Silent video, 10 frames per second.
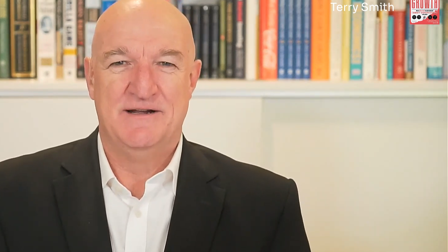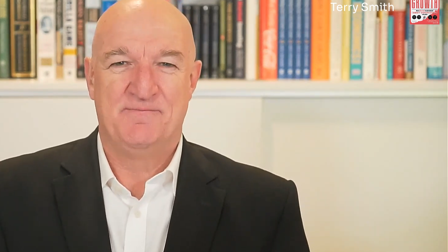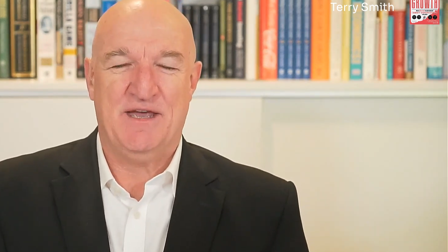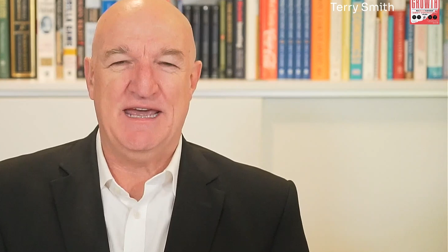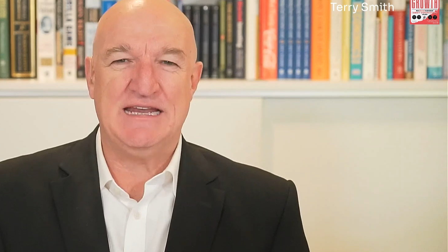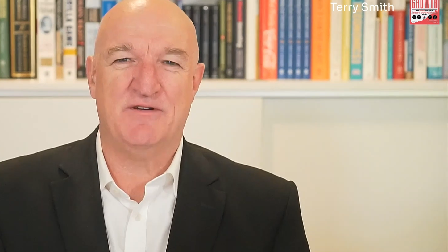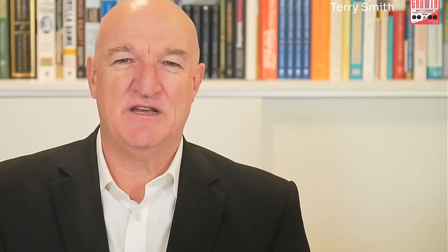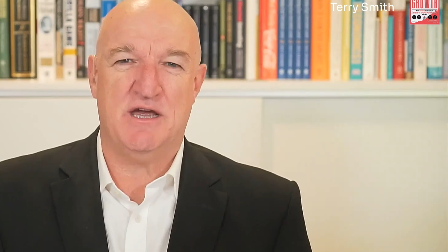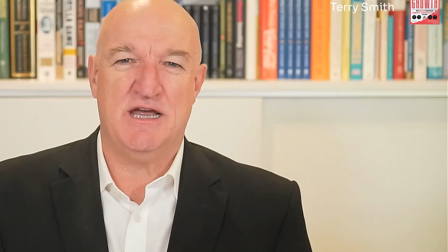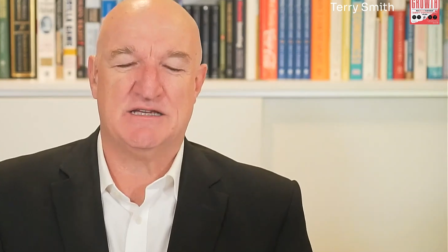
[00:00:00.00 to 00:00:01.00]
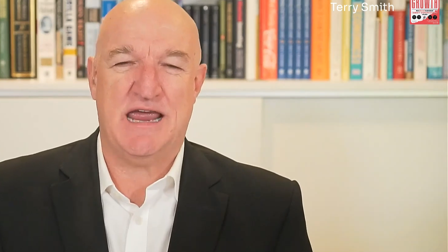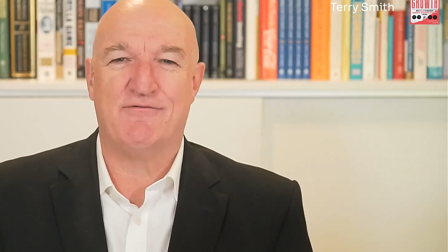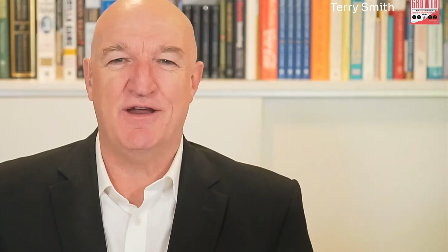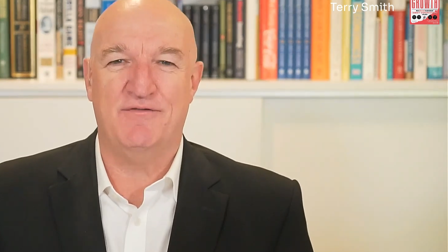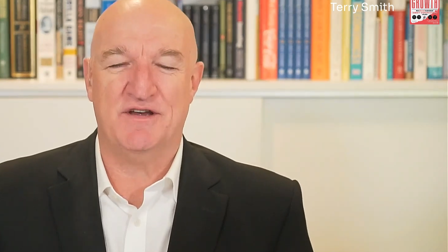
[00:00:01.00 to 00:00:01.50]
it's
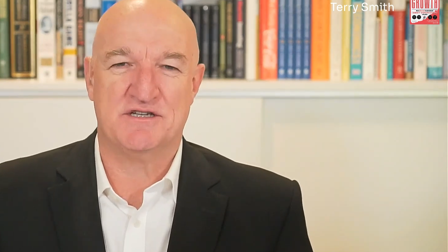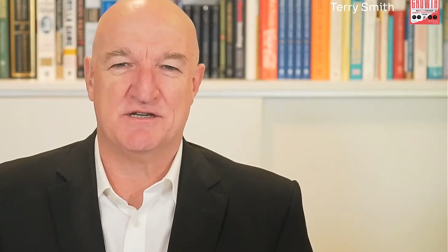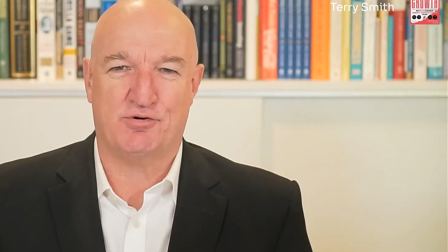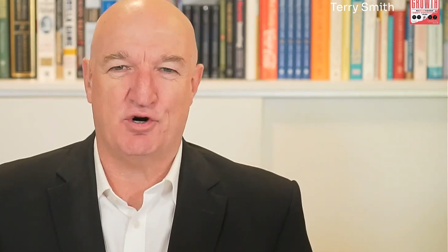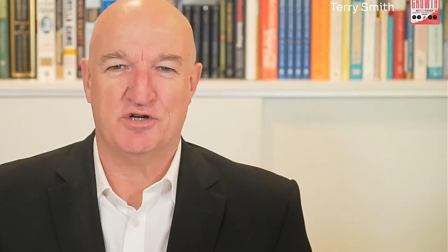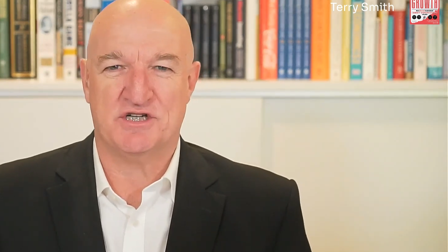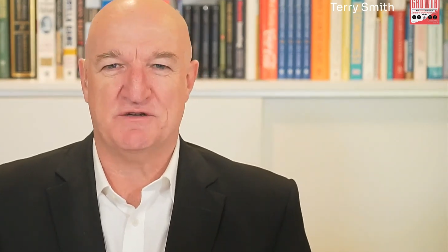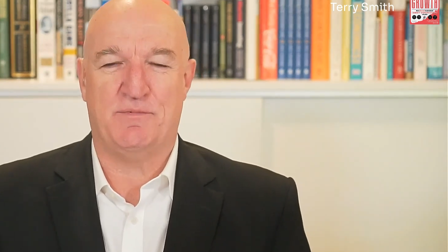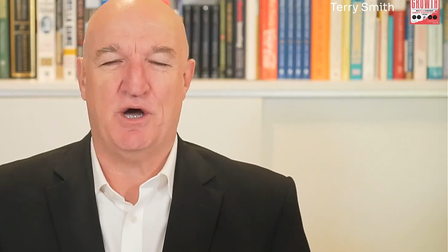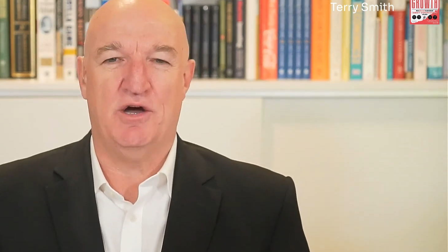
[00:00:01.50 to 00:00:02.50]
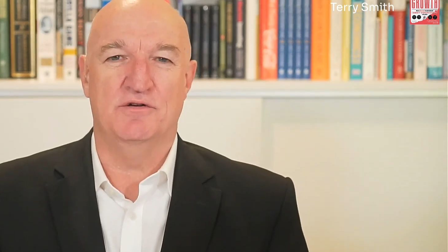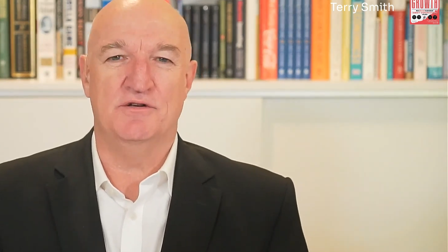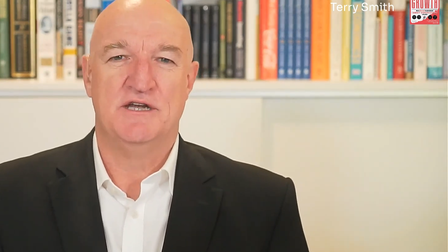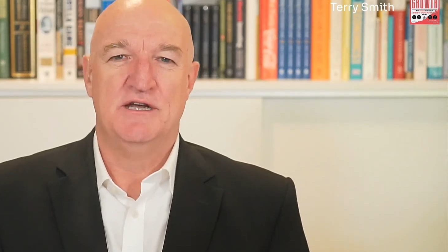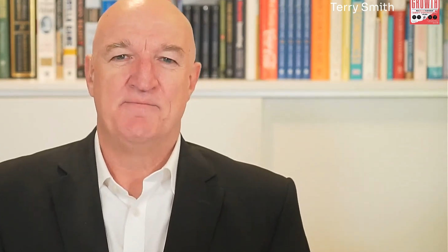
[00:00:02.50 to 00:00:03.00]
every investor's approach, I
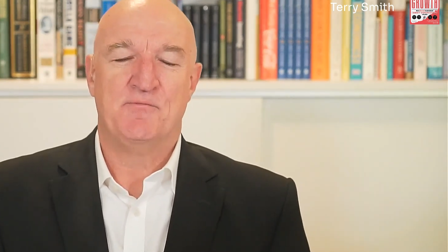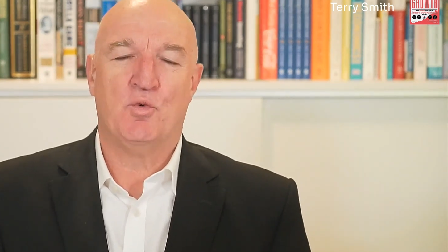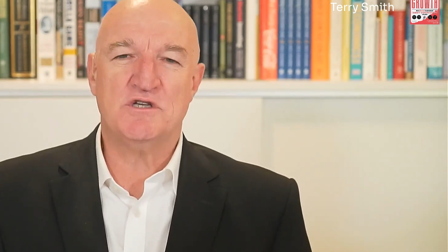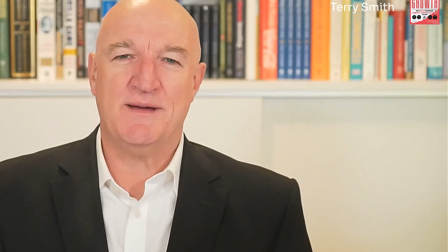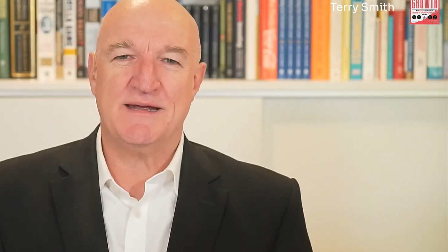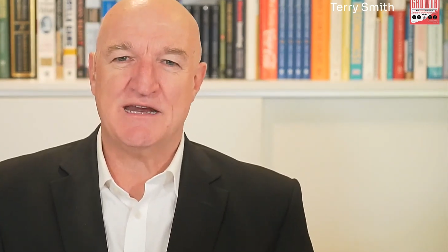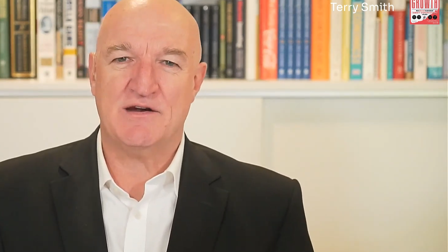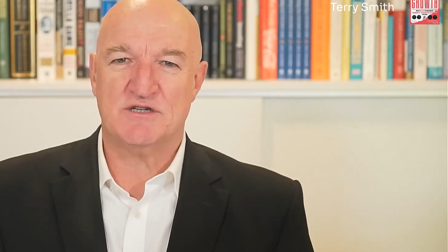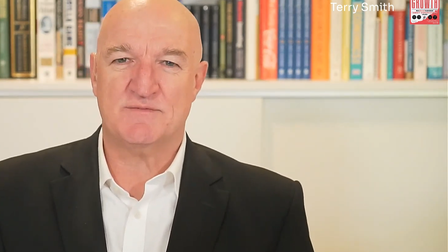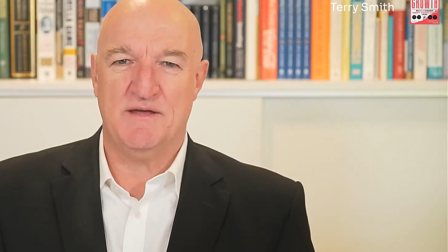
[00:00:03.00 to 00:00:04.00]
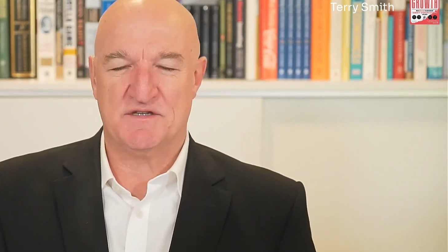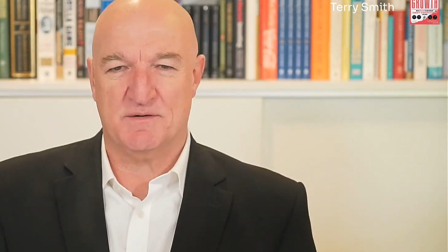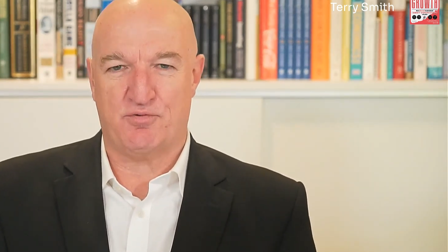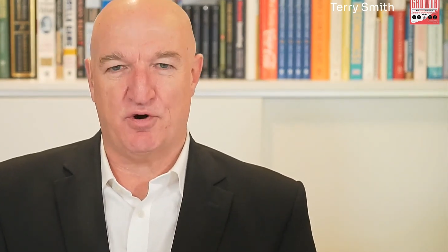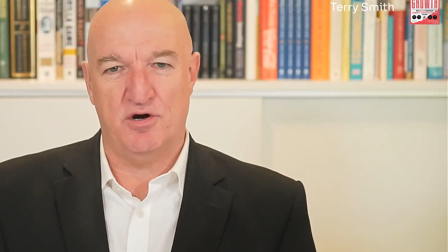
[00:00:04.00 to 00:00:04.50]
suppose. What is it about Terry Smith's
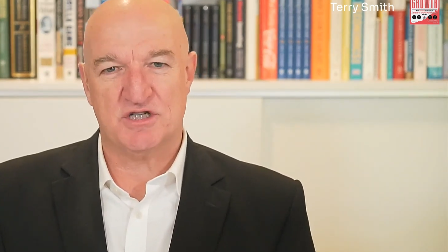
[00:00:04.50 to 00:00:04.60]
approach